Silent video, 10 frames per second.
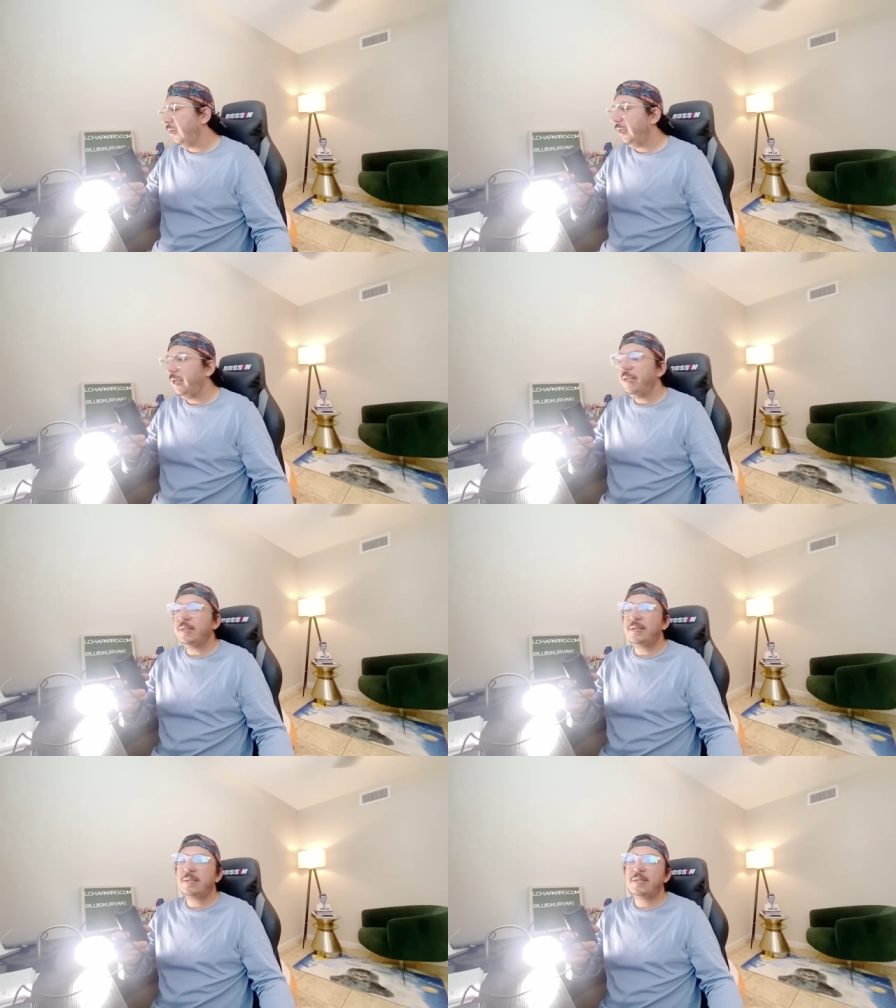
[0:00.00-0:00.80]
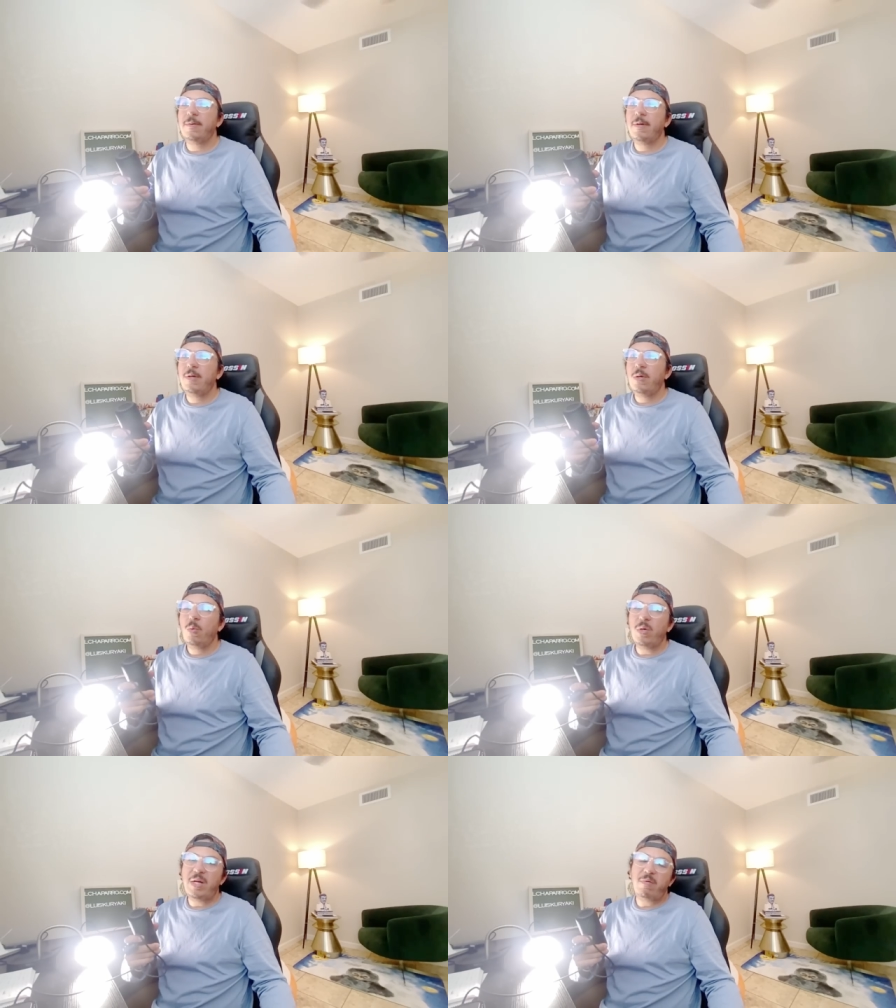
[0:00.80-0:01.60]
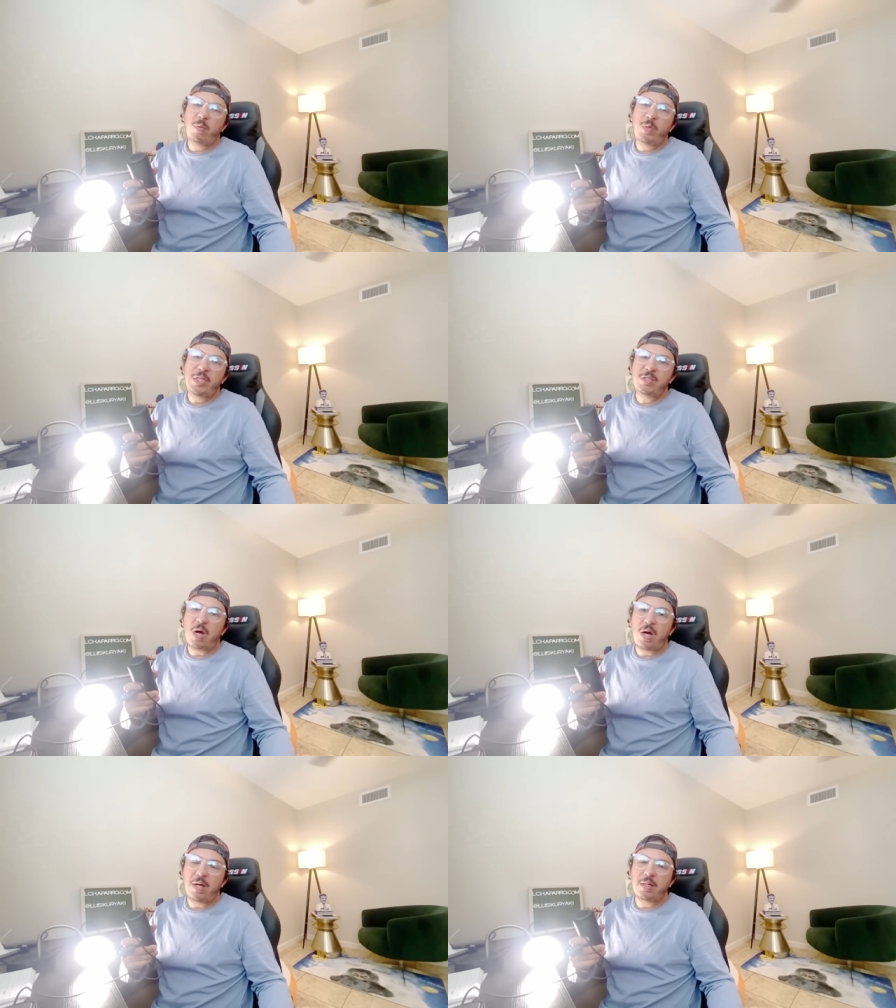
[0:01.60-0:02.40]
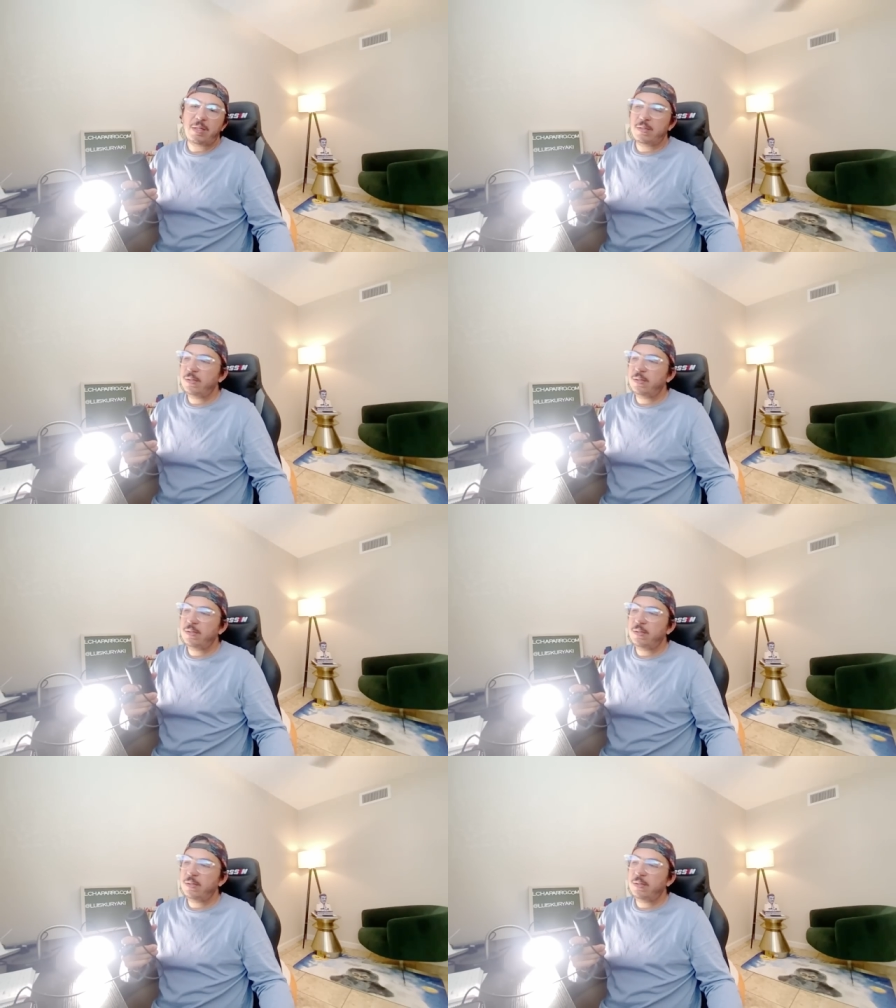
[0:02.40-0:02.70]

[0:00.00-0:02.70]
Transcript: is whenever we talk